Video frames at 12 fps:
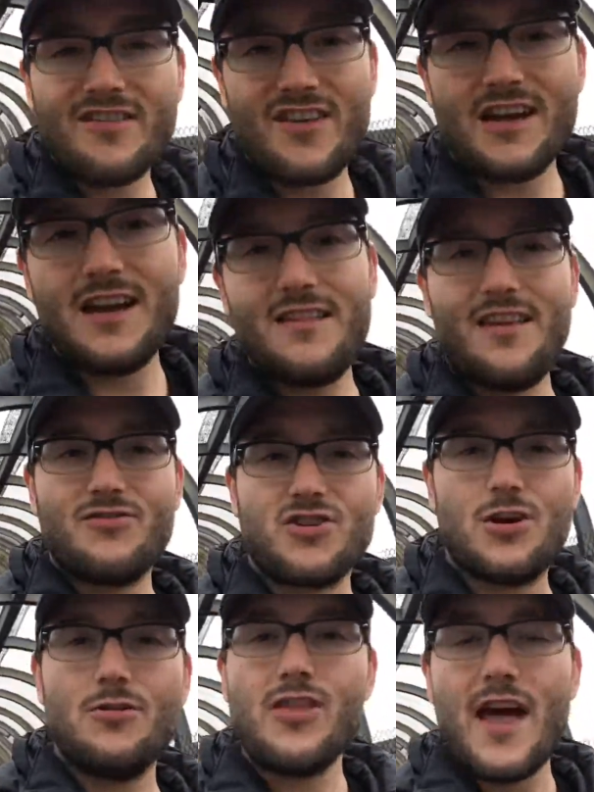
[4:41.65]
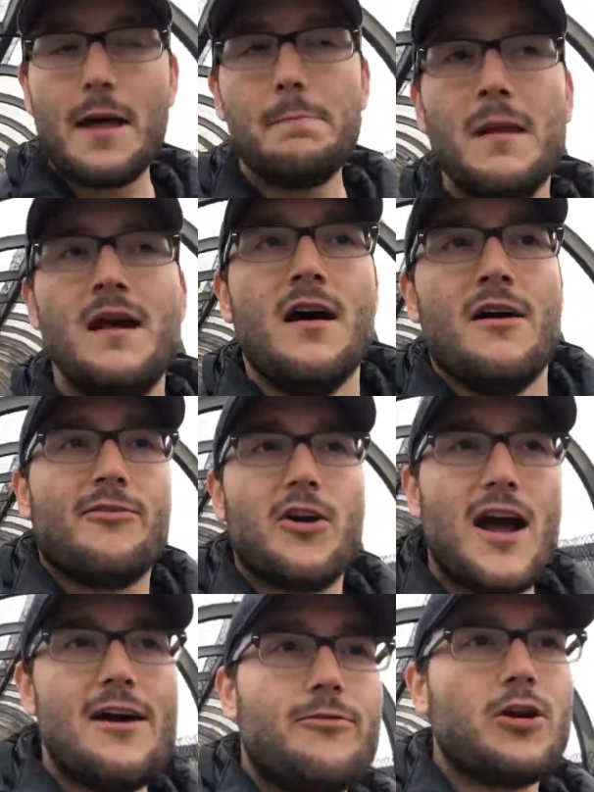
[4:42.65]
studies have shown that for
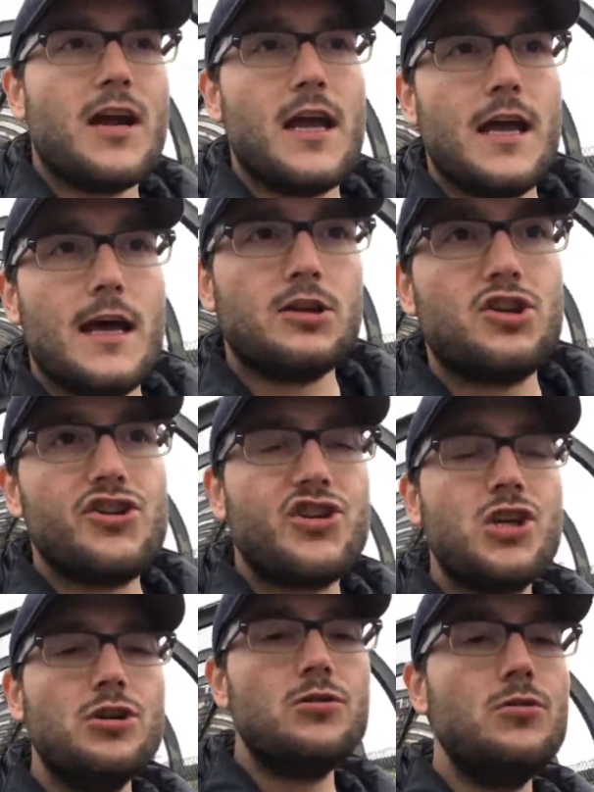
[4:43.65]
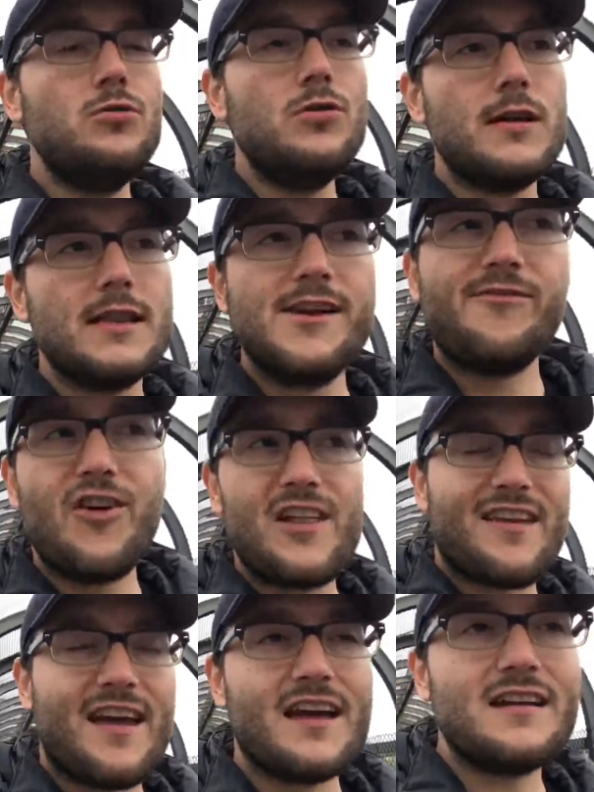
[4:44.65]
every 2
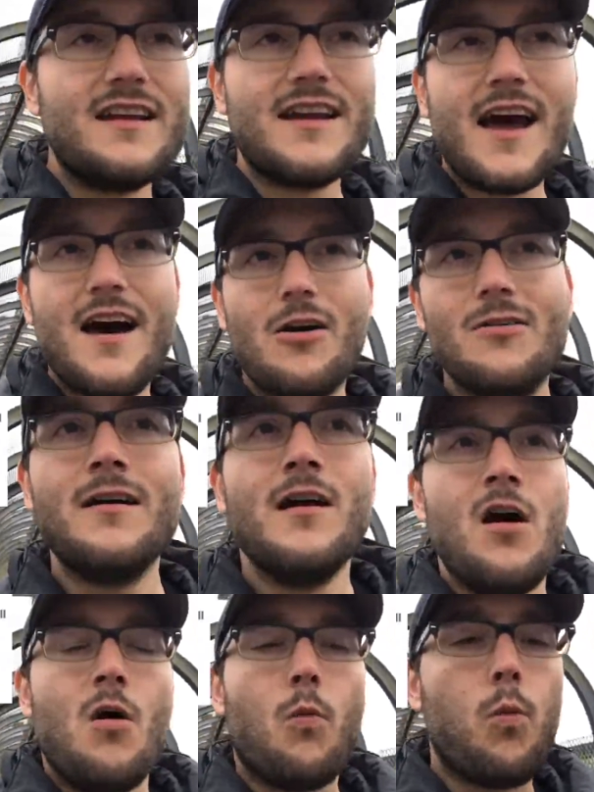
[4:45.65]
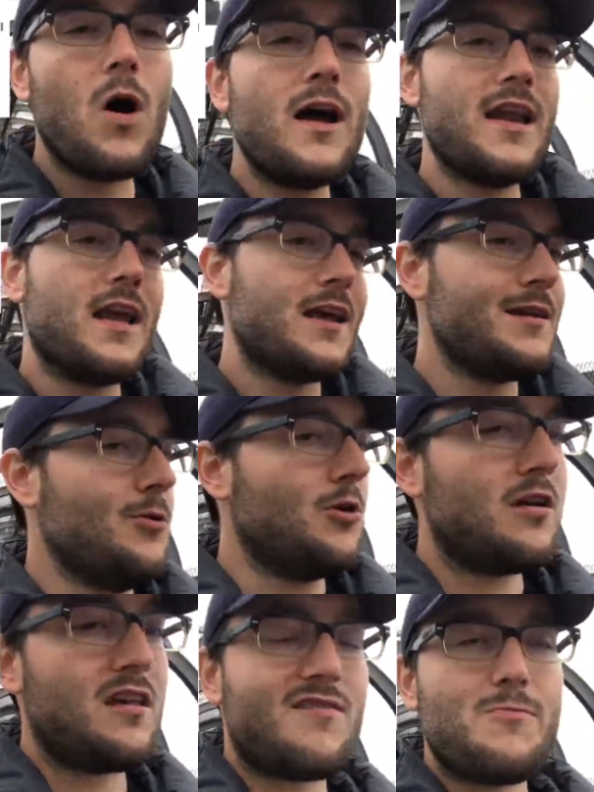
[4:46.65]
leaflets handed out, 1
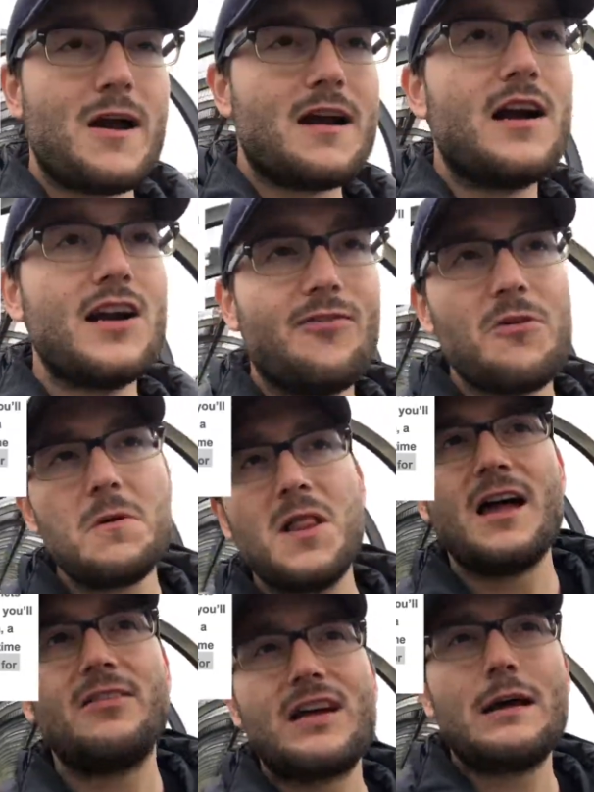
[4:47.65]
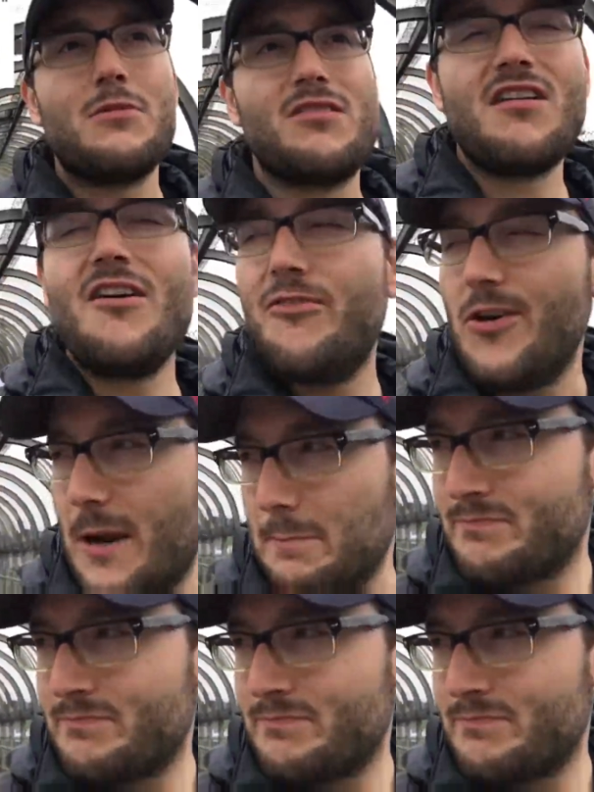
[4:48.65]
animal is spared from a lifetime of suffering.